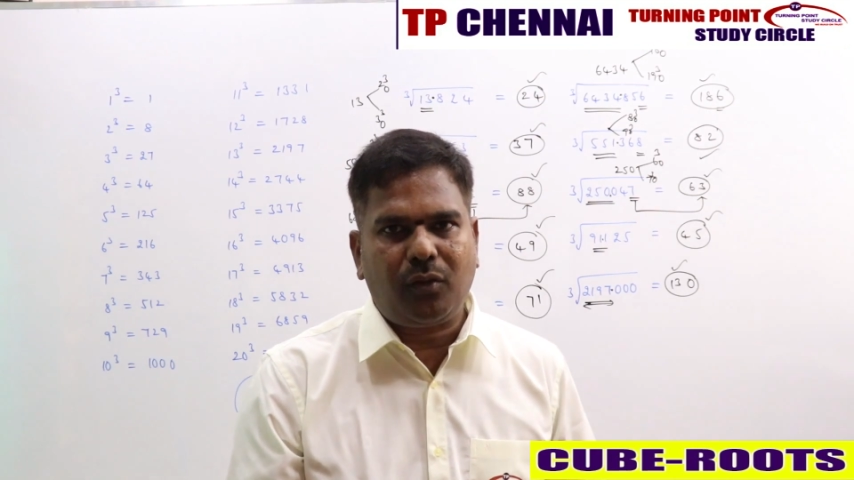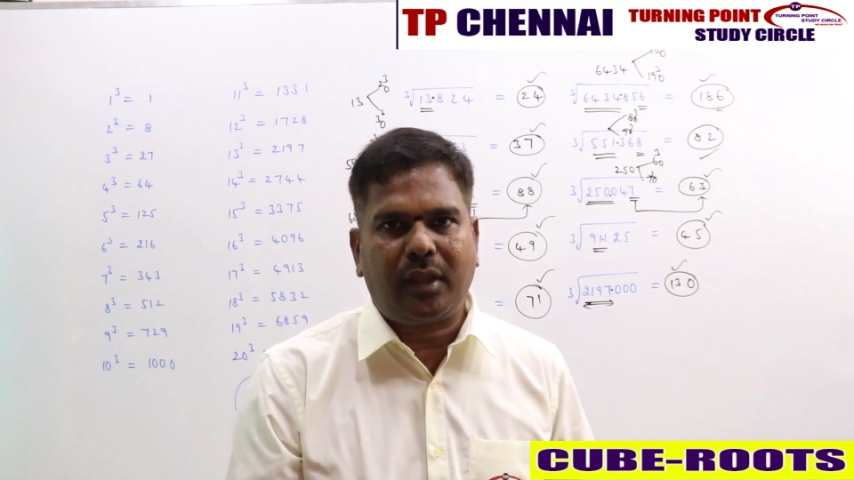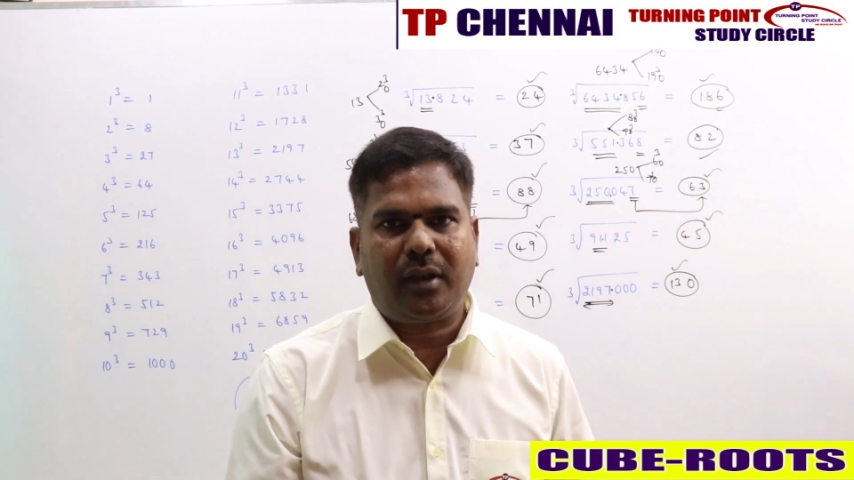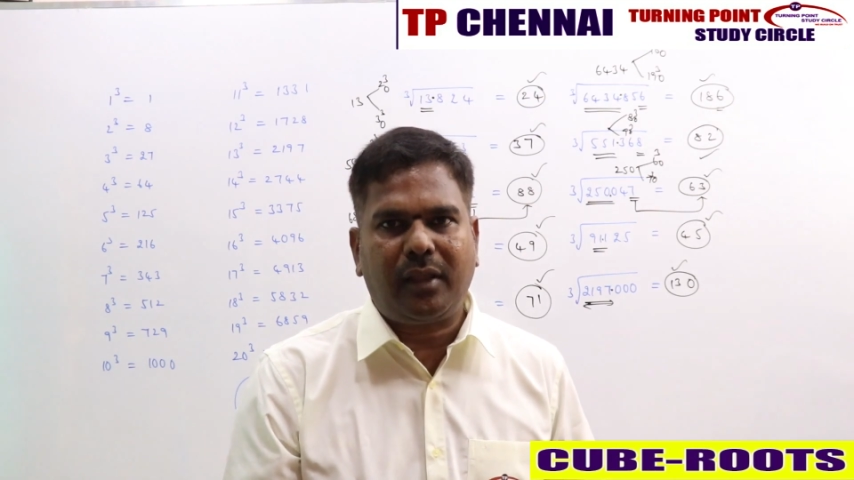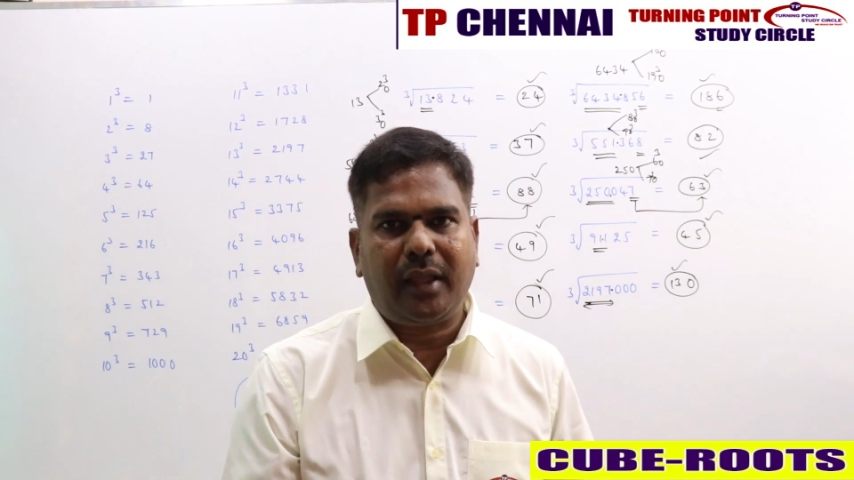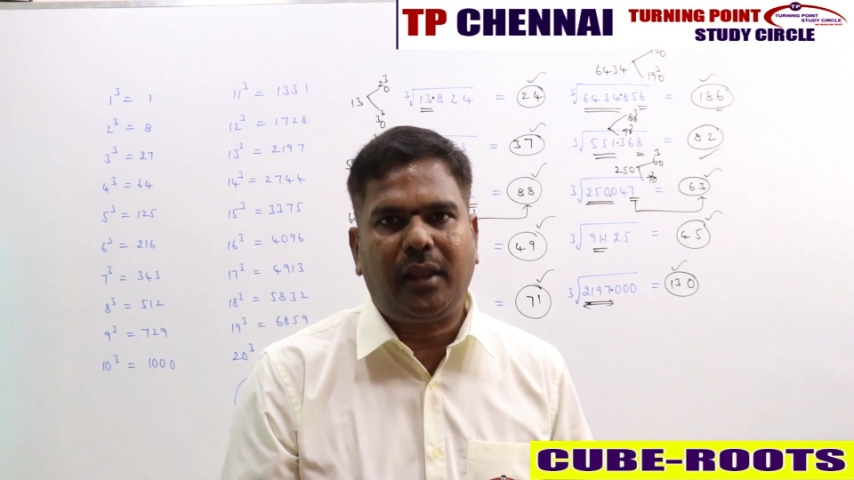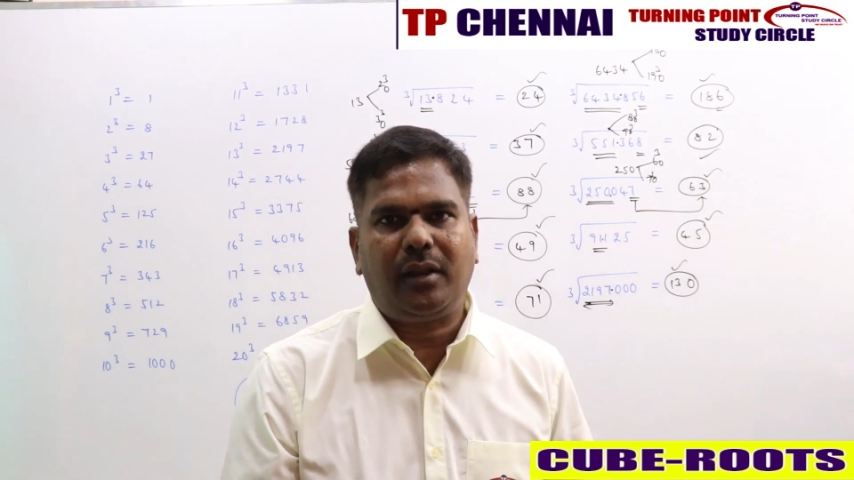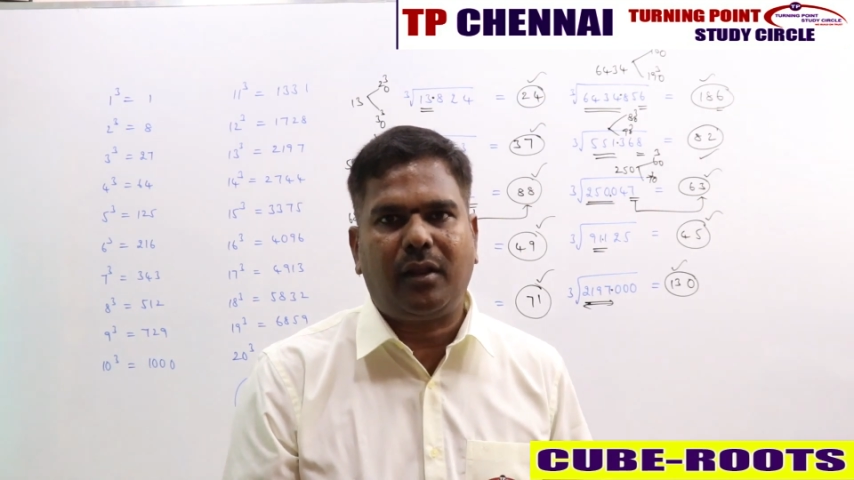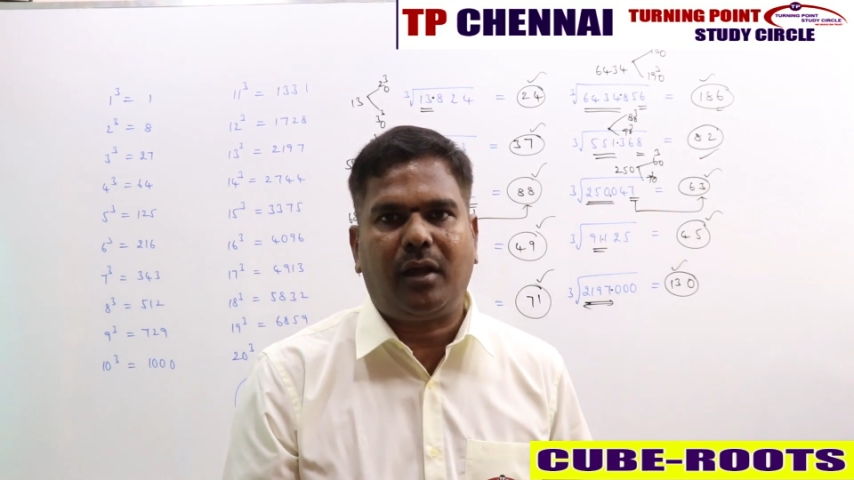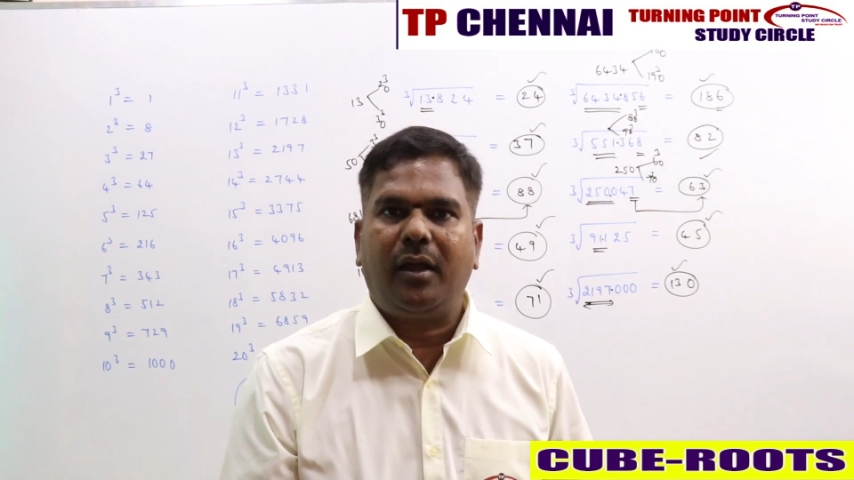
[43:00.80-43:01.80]
you can
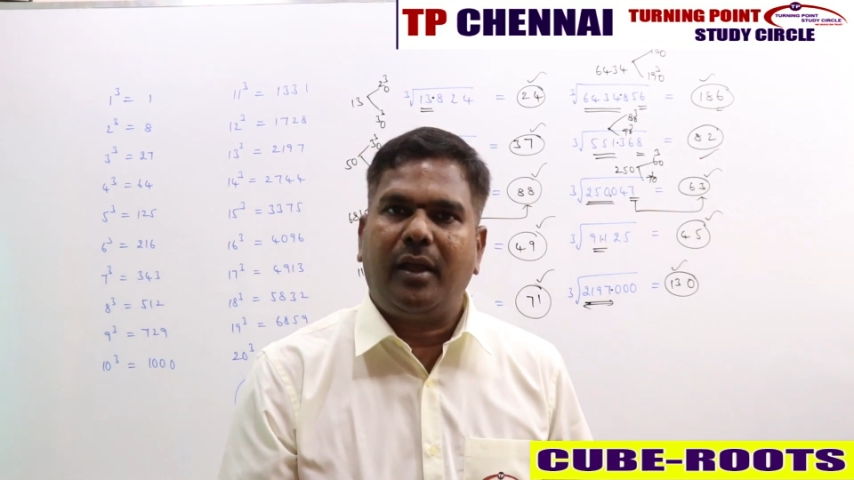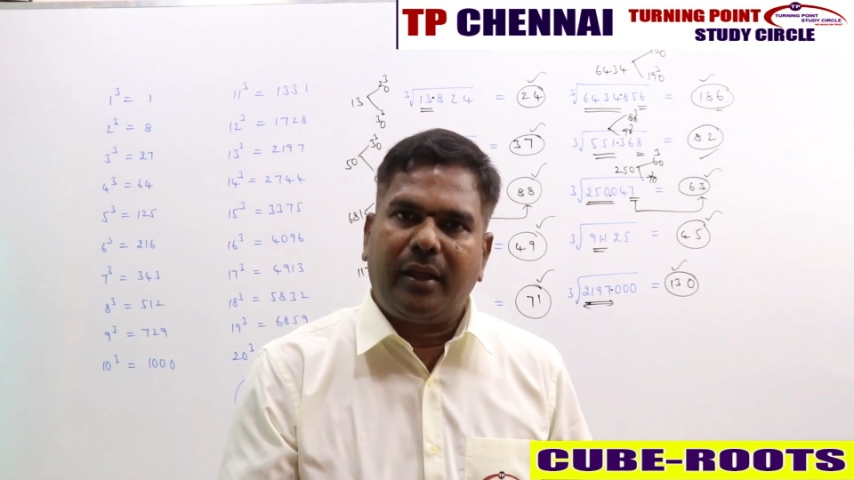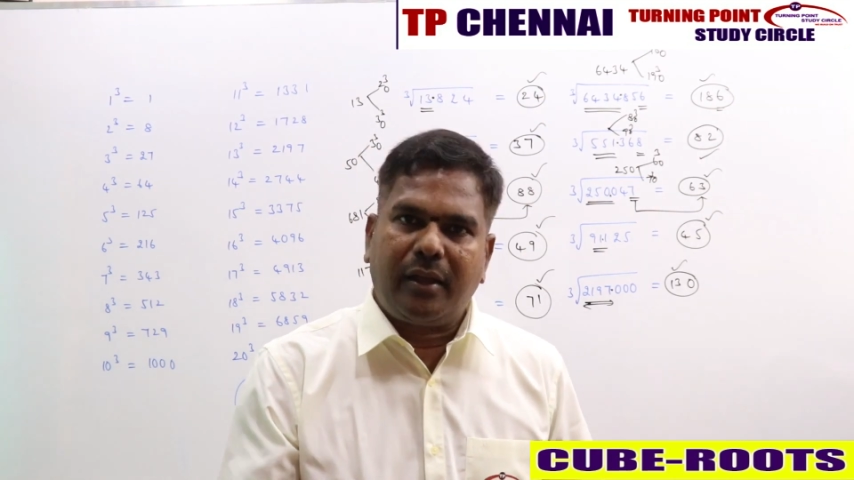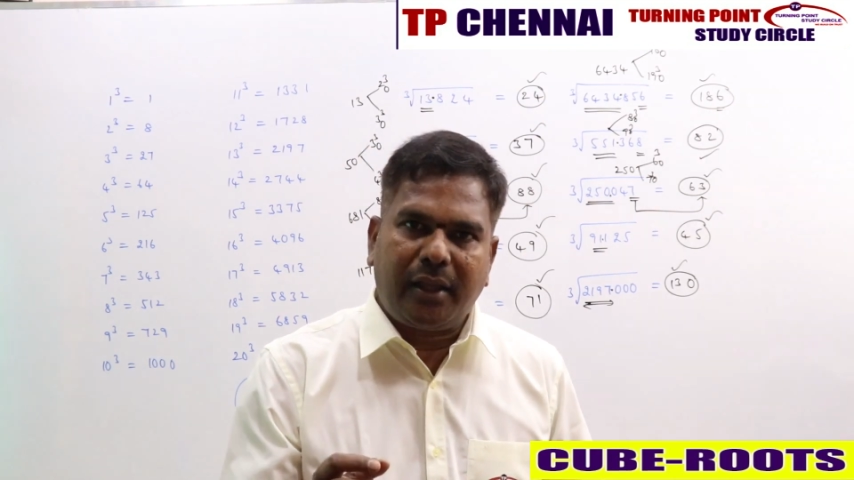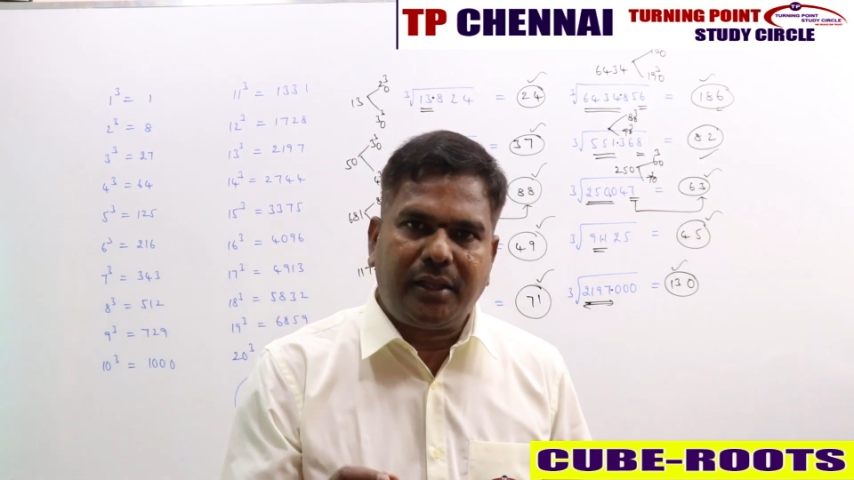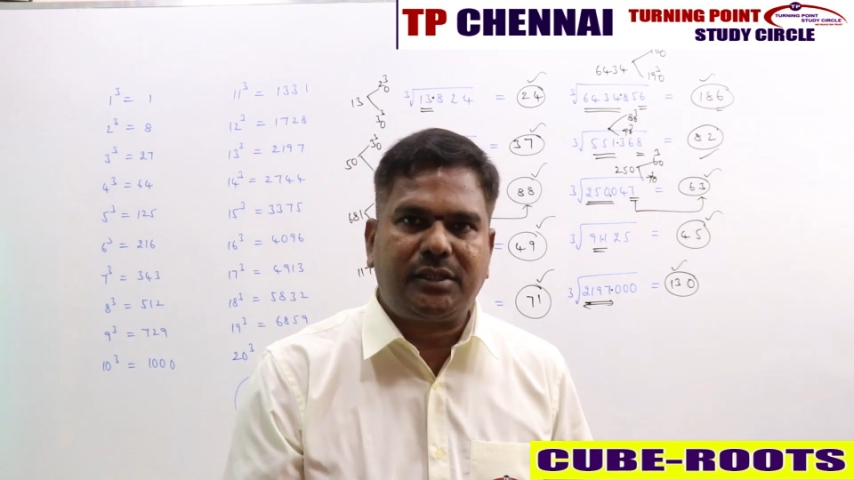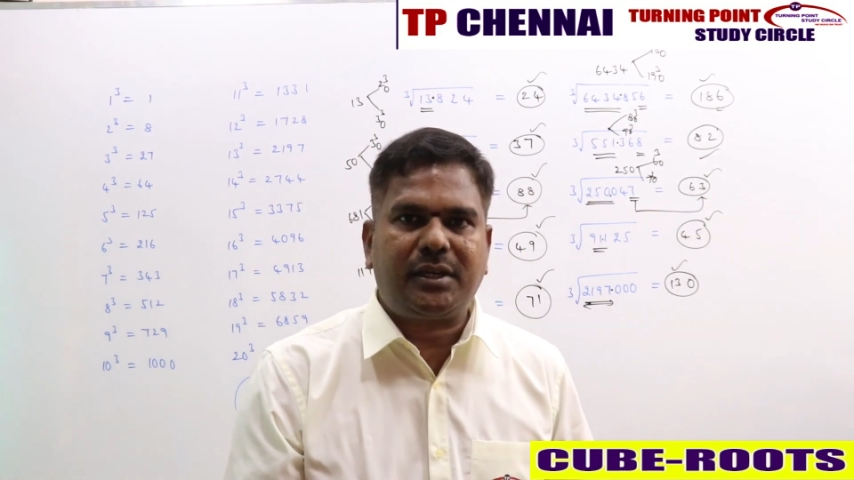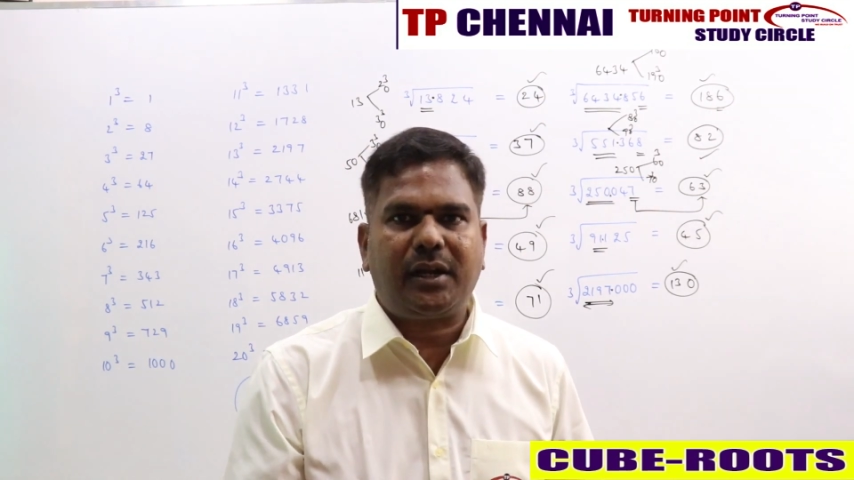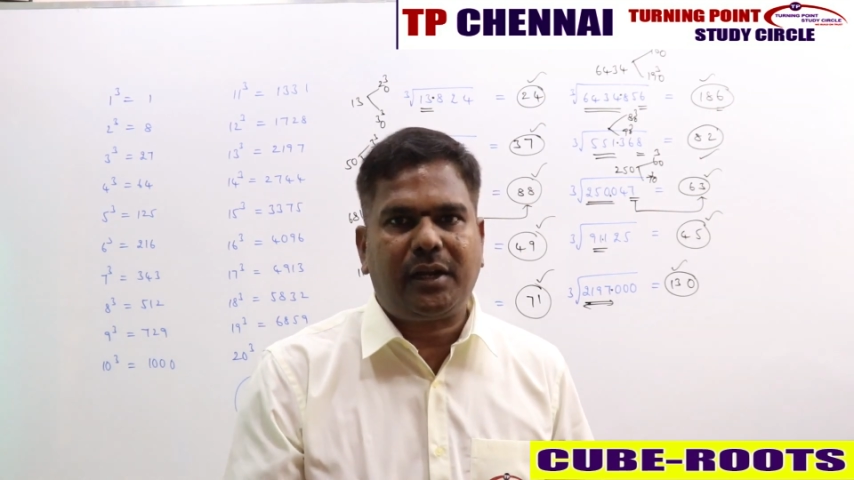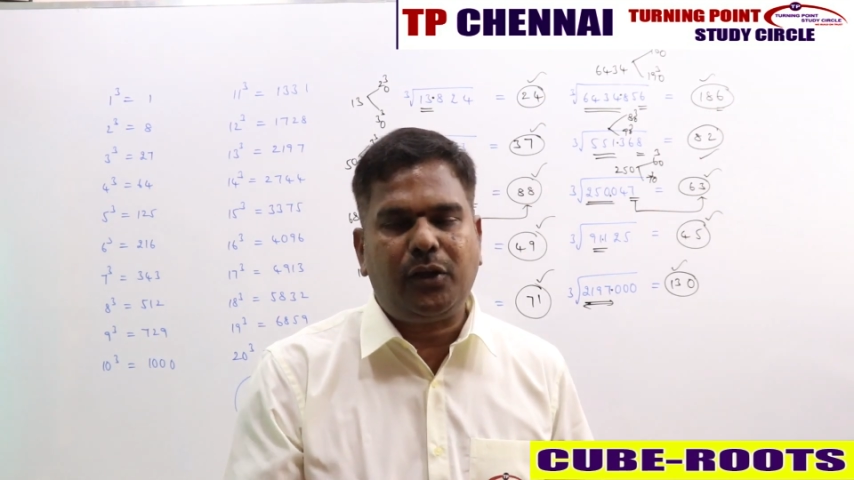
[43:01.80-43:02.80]
gain
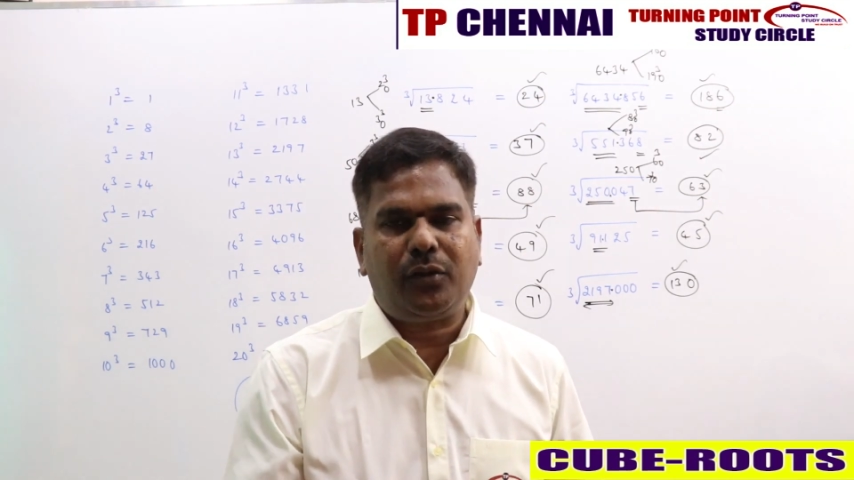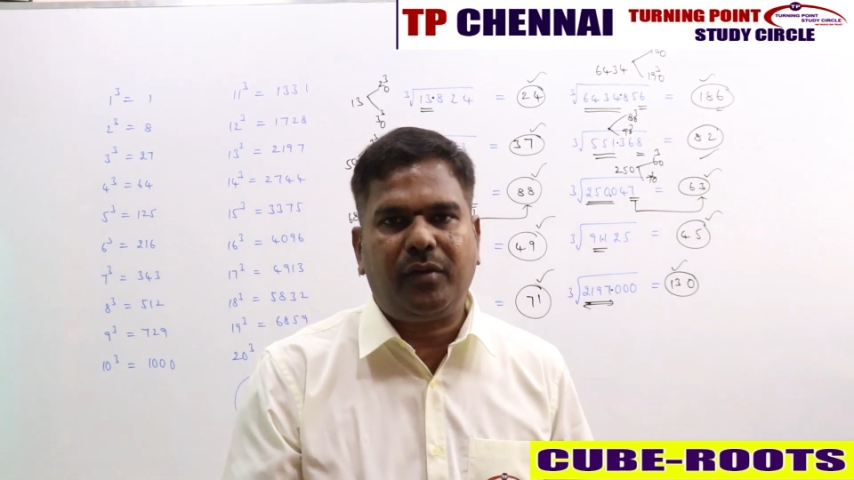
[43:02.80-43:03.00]
extra 10